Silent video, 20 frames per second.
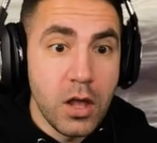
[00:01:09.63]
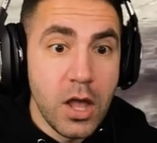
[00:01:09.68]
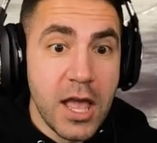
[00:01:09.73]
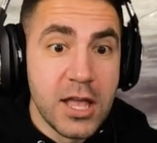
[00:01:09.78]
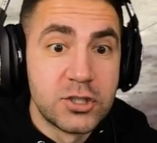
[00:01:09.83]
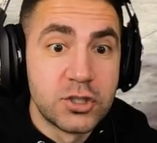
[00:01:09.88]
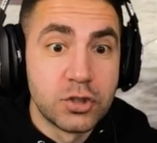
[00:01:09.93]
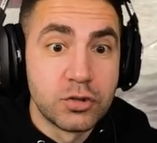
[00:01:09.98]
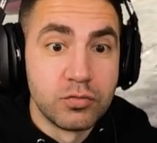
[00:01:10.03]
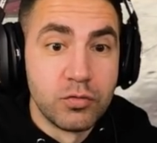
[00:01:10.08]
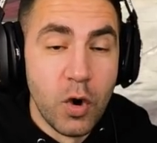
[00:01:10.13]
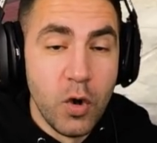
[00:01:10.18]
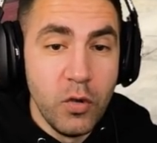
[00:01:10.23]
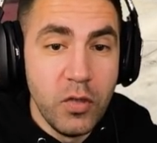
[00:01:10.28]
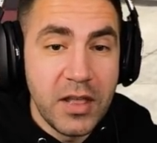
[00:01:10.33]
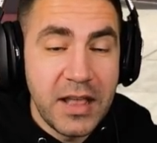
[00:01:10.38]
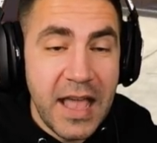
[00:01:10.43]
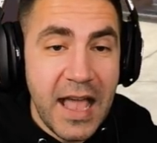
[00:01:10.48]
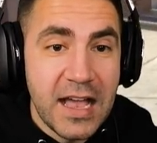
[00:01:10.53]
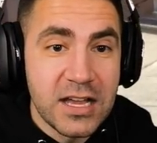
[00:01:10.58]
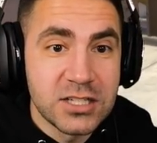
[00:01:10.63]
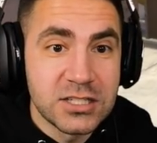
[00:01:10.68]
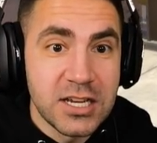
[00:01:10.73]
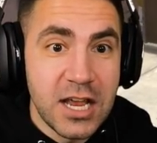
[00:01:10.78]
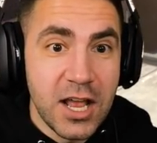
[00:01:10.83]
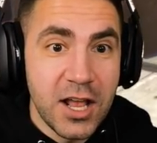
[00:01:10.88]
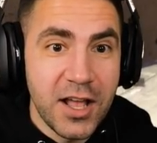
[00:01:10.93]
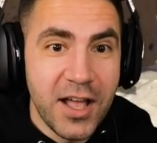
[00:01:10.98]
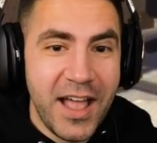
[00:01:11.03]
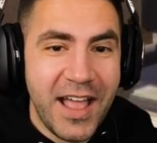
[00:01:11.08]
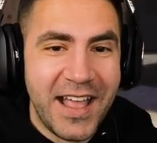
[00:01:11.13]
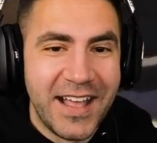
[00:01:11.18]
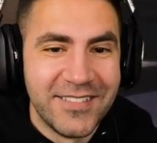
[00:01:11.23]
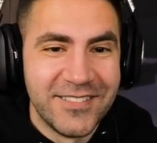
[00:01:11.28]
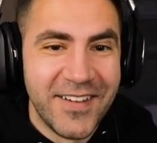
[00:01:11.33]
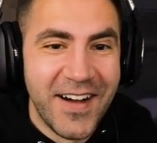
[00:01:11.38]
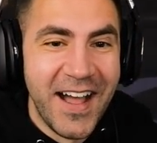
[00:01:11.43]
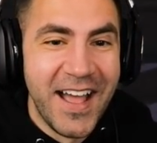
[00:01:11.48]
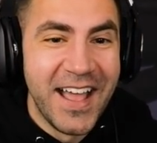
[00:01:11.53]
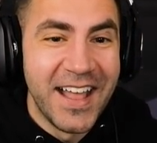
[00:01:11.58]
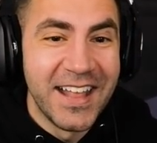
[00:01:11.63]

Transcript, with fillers: It's through the gas station. What?